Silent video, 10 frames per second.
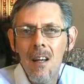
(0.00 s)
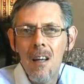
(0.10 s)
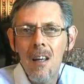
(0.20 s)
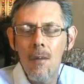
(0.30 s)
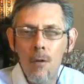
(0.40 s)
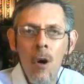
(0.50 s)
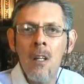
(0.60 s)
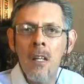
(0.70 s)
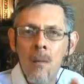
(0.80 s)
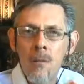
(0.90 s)
If
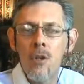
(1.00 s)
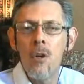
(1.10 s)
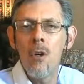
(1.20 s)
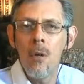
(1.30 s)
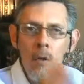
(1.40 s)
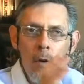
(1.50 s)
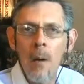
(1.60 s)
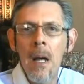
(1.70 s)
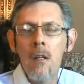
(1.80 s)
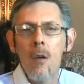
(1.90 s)
God comes to you and you've
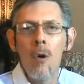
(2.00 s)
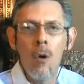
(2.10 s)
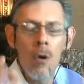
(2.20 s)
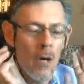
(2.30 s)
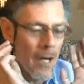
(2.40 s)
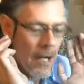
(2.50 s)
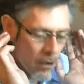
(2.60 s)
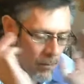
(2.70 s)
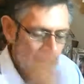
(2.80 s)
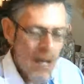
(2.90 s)
obeyed the law
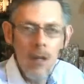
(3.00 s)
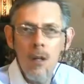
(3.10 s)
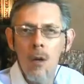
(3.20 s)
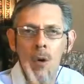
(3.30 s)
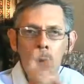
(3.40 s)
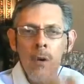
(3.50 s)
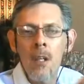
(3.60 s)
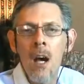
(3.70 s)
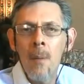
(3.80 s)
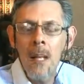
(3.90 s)
and you've been under the law all the
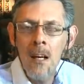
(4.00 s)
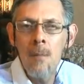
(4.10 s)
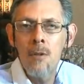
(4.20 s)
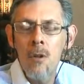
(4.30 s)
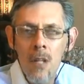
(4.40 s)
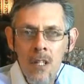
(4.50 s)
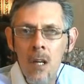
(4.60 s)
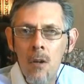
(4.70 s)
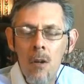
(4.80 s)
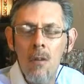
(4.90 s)
time and He comes to you and He
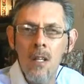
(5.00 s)
say to you,